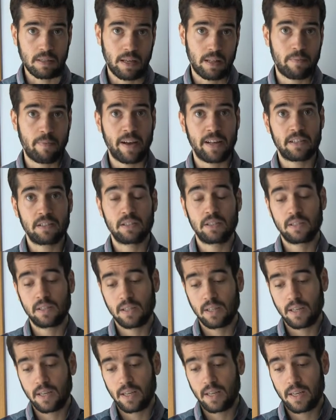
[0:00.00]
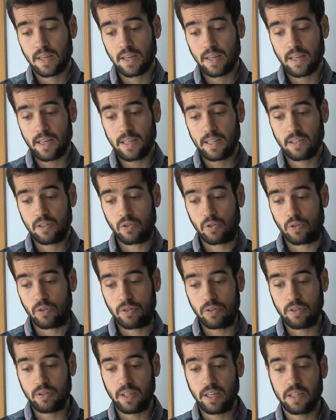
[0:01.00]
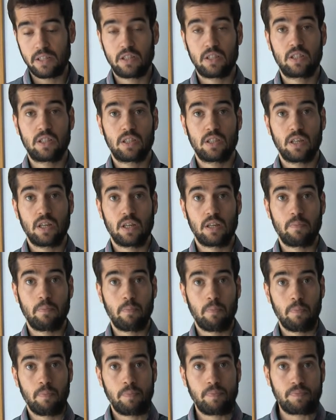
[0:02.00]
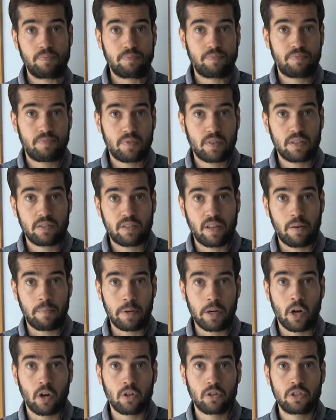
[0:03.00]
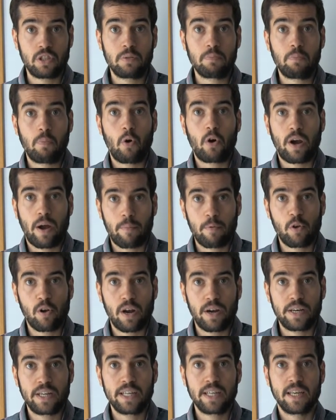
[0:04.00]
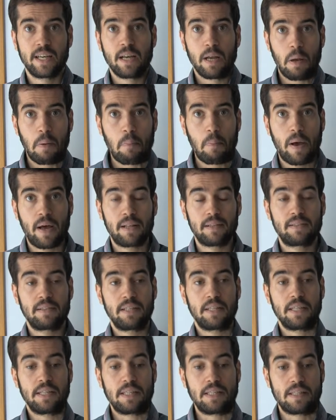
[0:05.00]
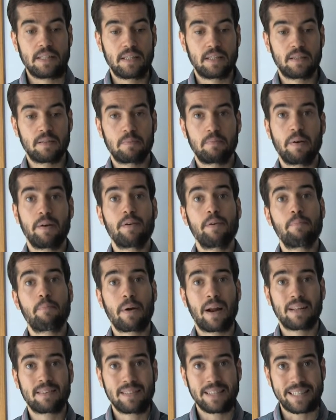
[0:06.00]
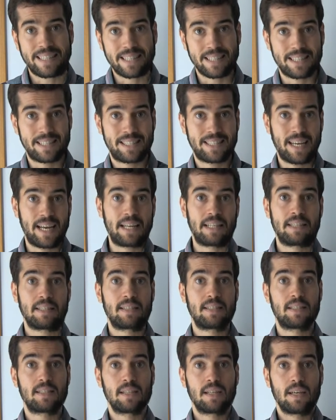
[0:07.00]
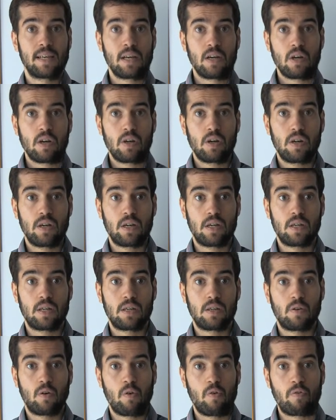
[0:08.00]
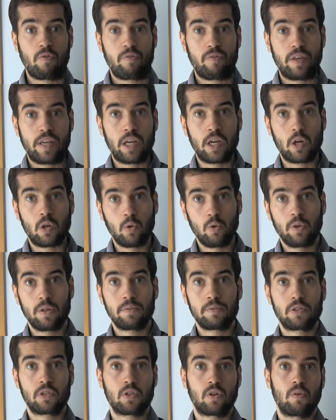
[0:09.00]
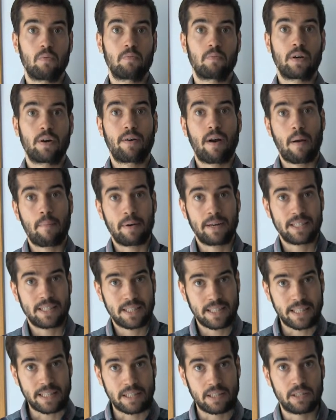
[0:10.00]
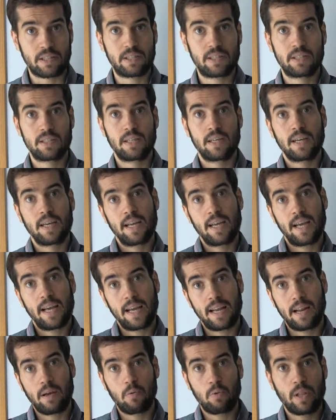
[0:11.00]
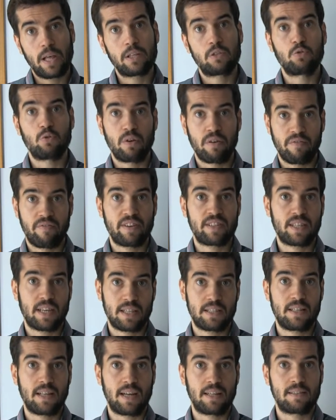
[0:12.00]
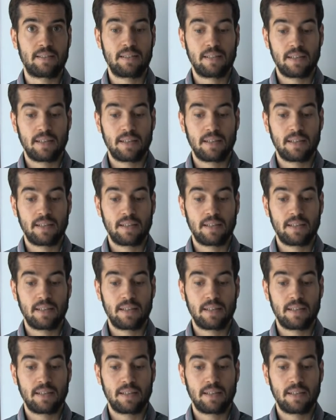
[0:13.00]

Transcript: advanced, is to teach terminology, vocabulary, but in a very practical sense of including some grammar skills, and I would like to emphasize that.